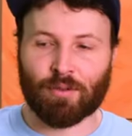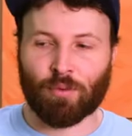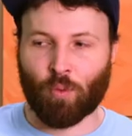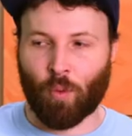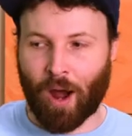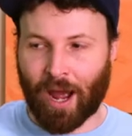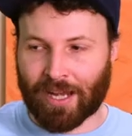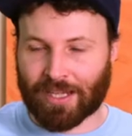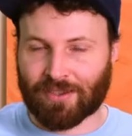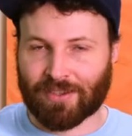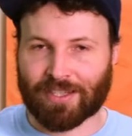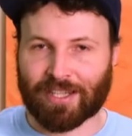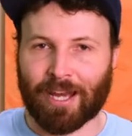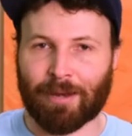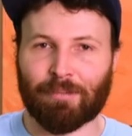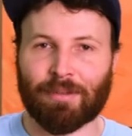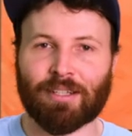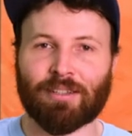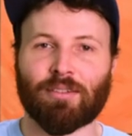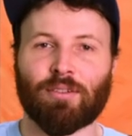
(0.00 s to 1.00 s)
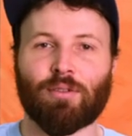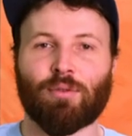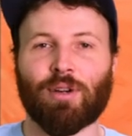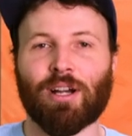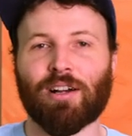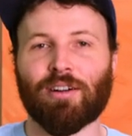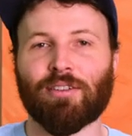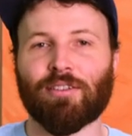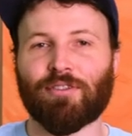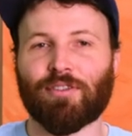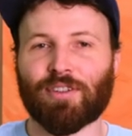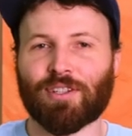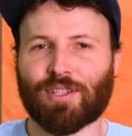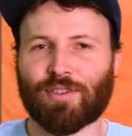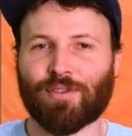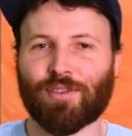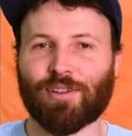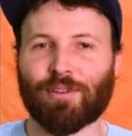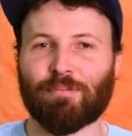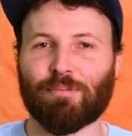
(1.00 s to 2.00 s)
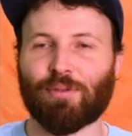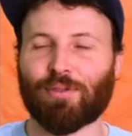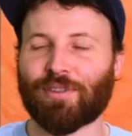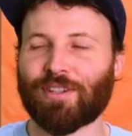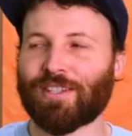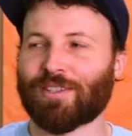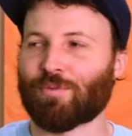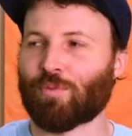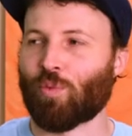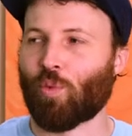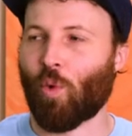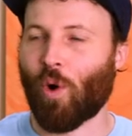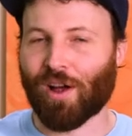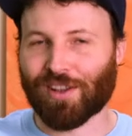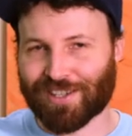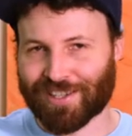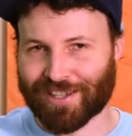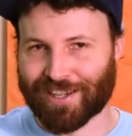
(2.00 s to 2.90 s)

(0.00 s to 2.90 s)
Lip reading: Why is this happening? Well, first of all, employees want